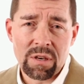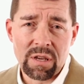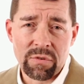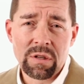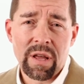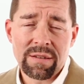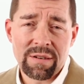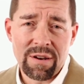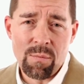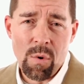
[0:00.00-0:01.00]
If you'd like to
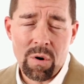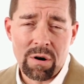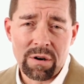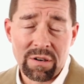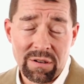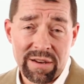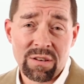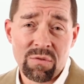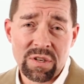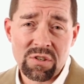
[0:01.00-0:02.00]
know more, you'd like
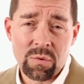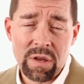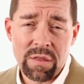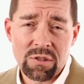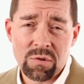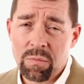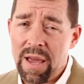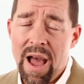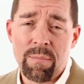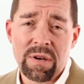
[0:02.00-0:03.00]
to visit with us, we'd be
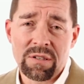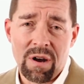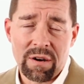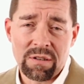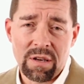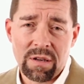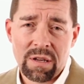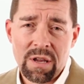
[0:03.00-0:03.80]
happy to talk to you.